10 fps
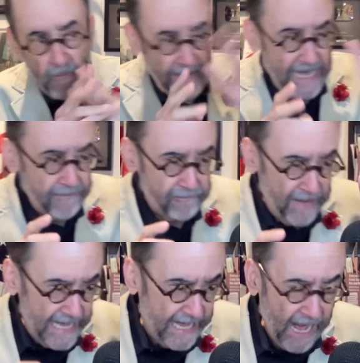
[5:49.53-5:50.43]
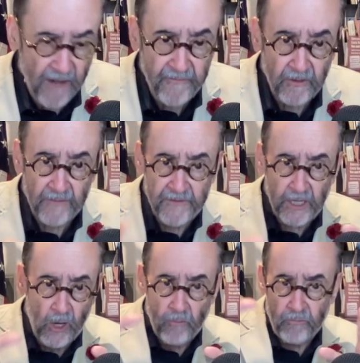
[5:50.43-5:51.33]
Be be careful if you
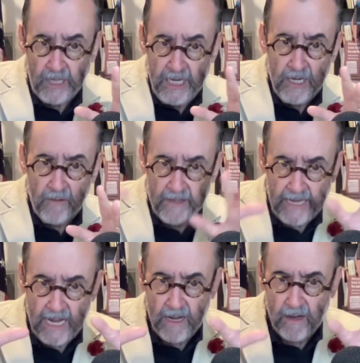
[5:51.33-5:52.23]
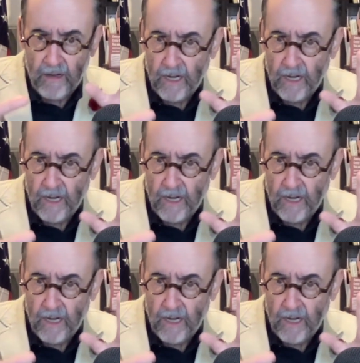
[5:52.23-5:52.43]
go here and there.